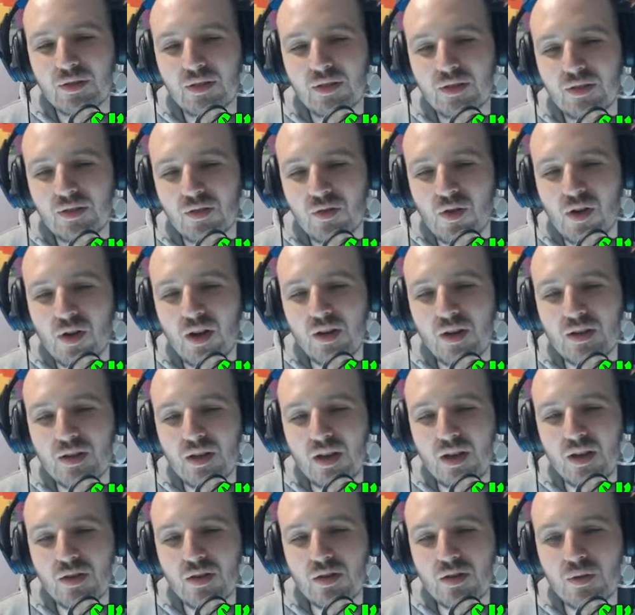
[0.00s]
Dread is
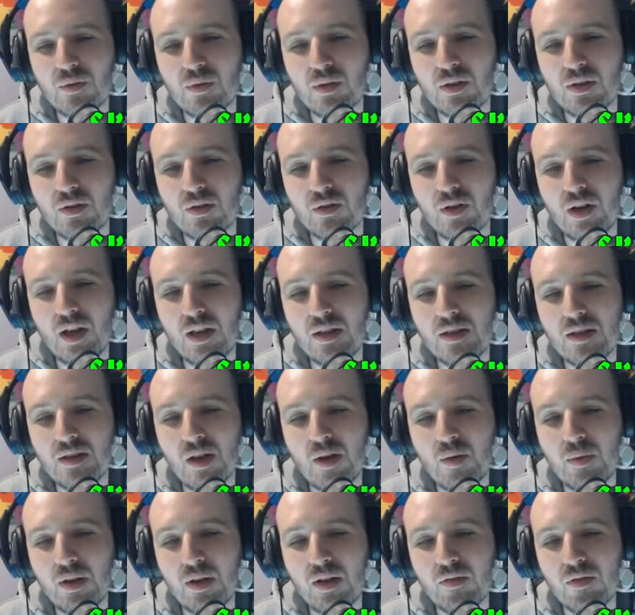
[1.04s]
saying, sure, with the dreads,
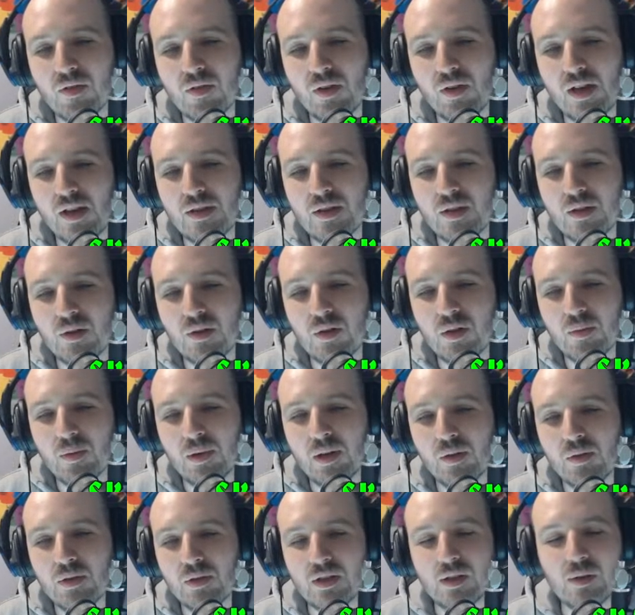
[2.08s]
nobody ever raised an
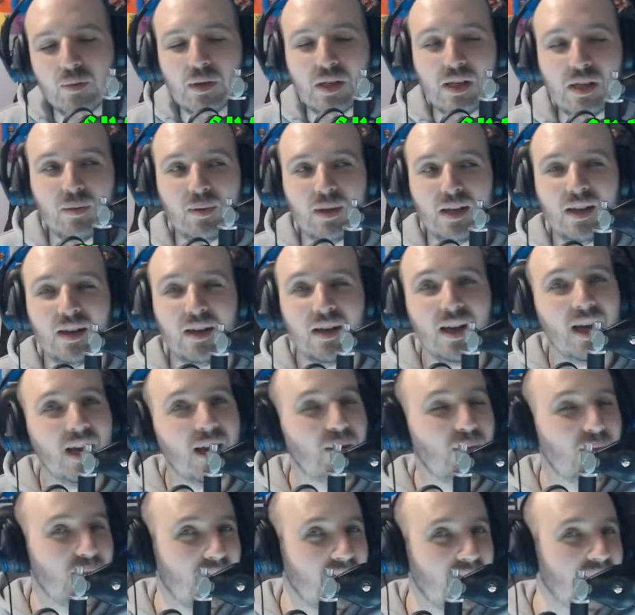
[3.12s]
eyebrow, see me in a bin. Ah,
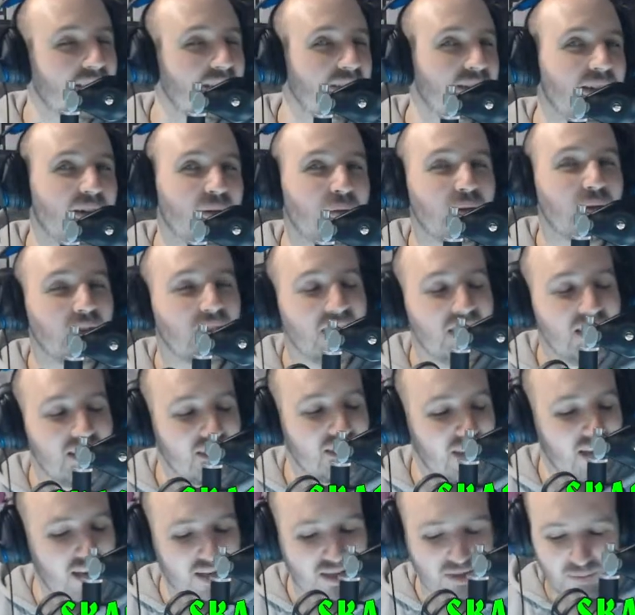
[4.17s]
well, they would these
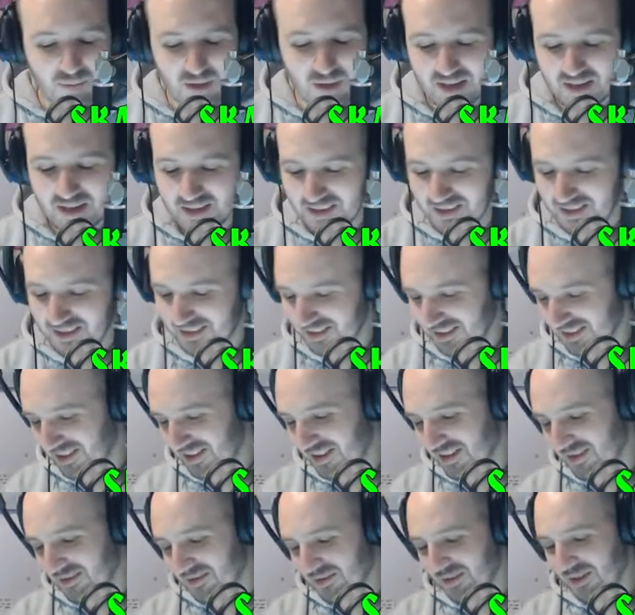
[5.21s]
days, me. You
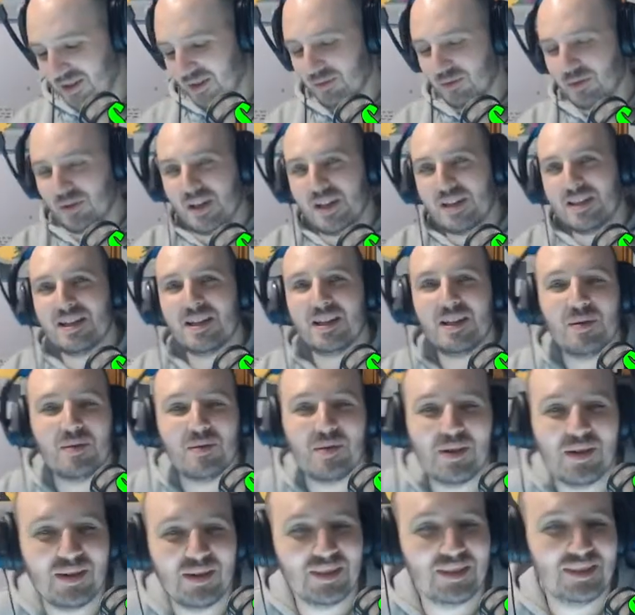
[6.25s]
know, no dreads
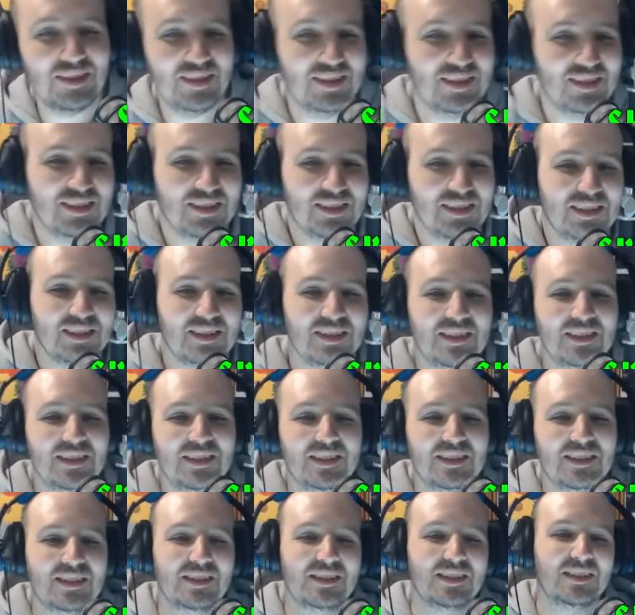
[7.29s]
anymore.
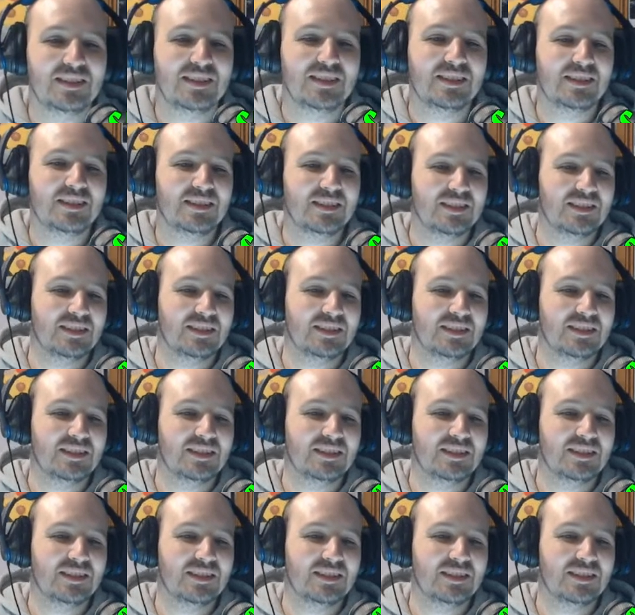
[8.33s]
If